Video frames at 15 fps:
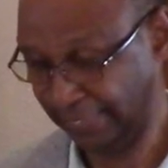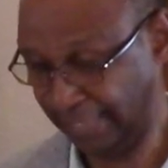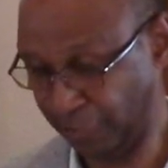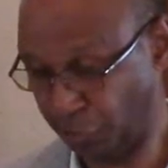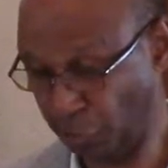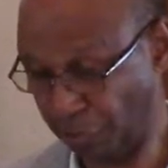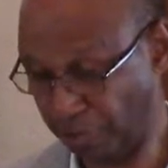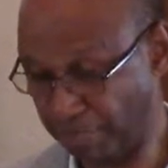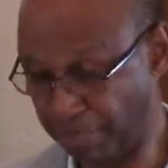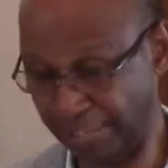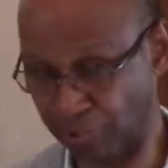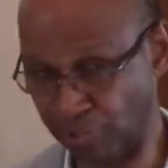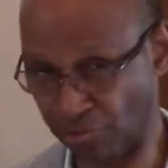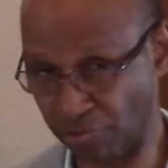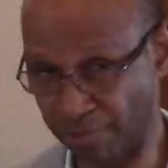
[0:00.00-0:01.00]
took a
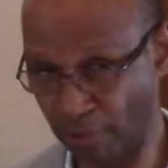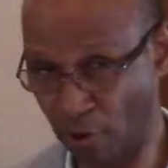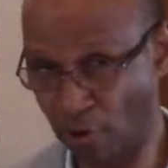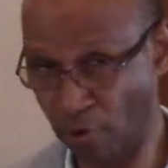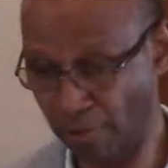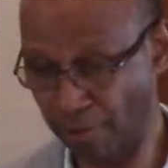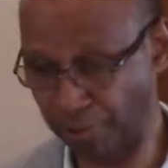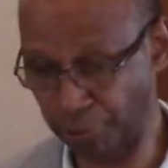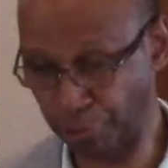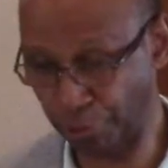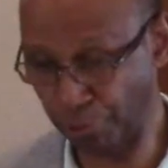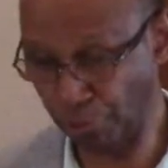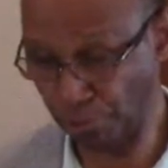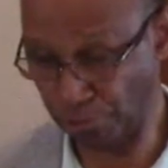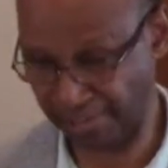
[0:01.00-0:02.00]
picture of all the
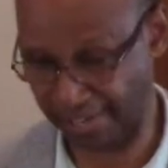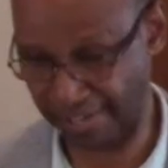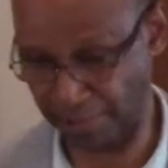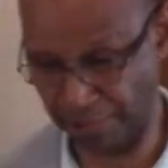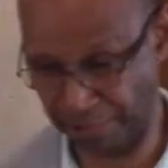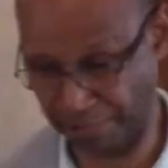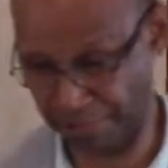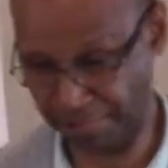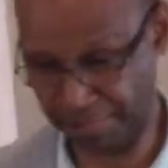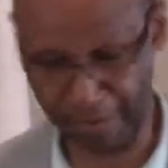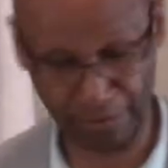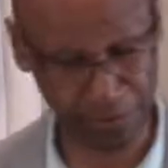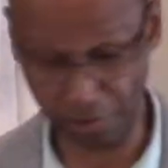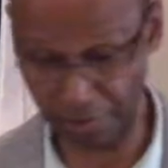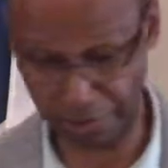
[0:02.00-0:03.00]
tools I used. I
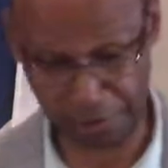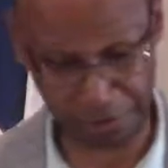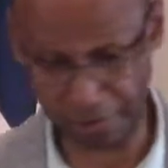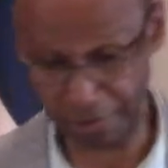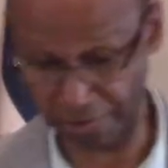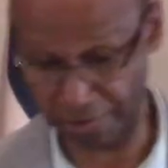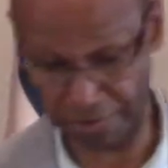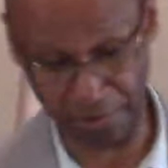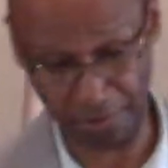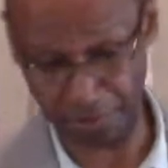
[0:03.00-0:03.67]
was going to show you all the